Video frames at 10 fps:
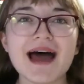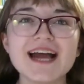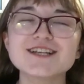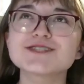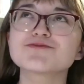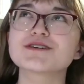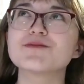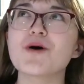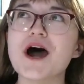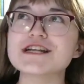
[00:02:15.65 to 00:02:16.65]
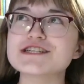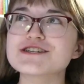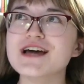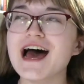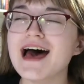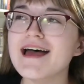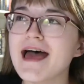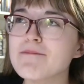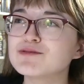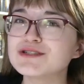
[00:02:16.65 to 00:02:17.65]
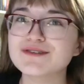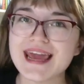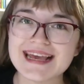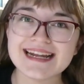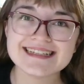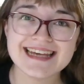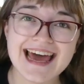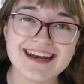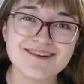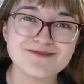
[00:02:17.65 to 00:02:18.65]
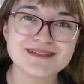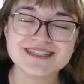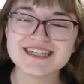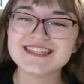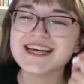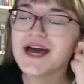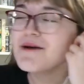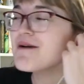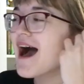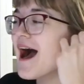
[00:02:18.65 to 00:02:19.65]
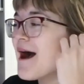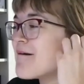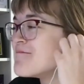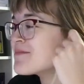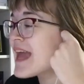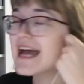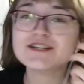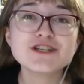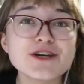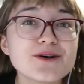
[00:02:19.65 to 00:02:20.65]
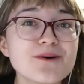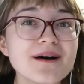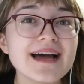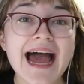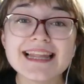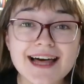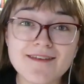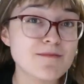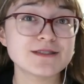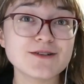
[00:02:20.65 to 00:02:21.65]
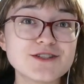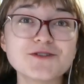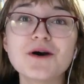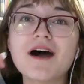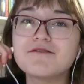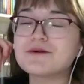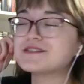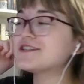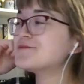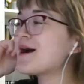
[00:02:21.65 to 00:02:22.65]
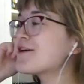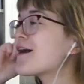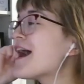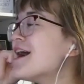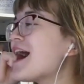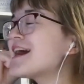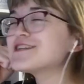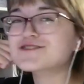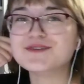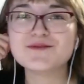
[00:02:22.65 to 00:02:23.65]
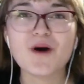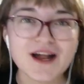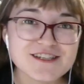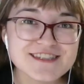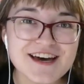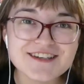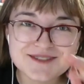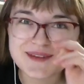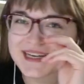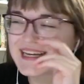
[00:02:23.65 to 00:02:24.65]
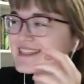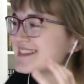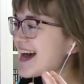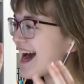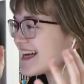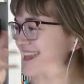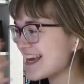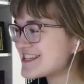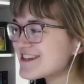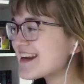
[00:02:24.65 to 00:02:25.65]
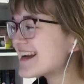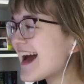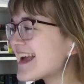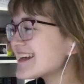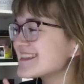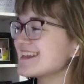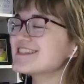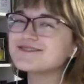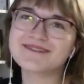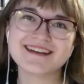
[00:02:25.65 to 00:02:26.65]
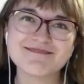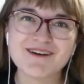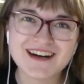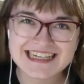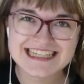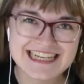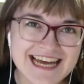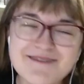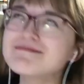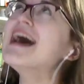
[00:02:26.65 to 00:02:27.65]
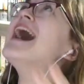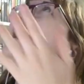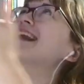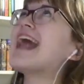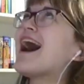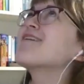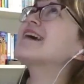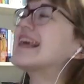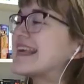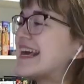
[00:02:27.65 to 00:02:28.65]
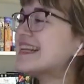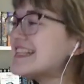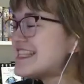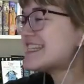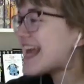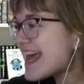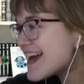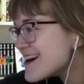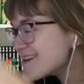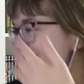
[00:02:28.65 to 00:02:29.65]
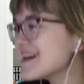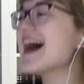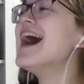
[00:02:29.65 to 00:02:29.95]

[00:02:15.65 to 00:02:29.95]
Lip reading: I just rewatched episode 8 and 10 of Wizards. And 2. I love episode 2 of Wizards, by the way. I just rewatched those because yesterday night, because I just wanted more gym. And now we get gym.